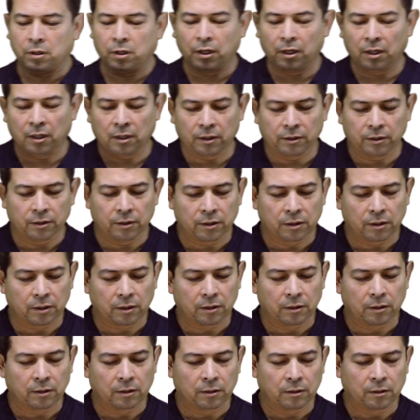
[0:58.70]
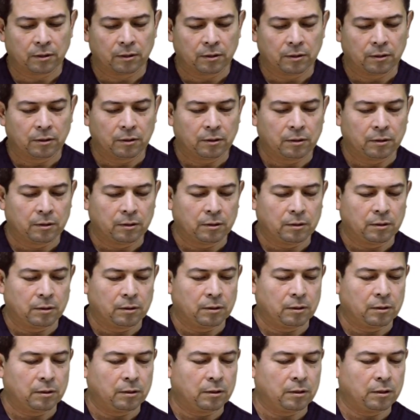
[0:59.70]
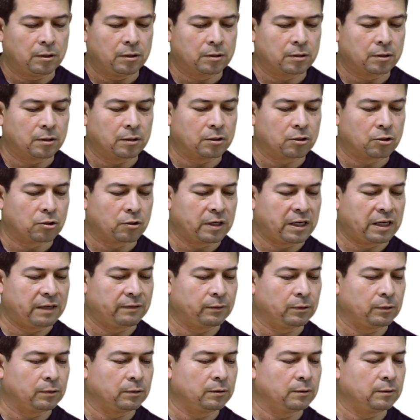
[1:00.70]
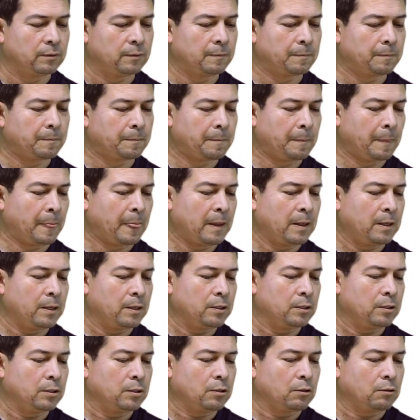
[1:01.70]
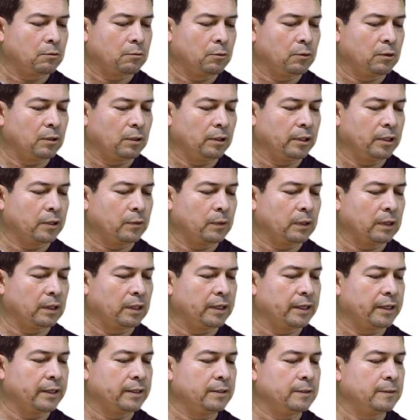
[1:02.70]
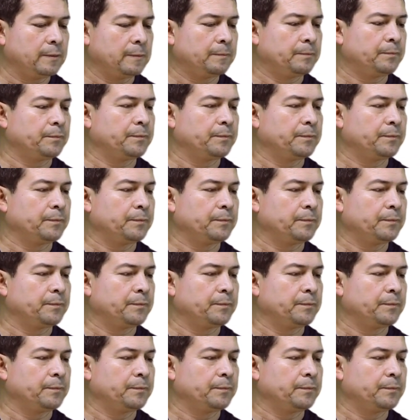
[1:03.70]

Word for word: and is going to travel through the liquid line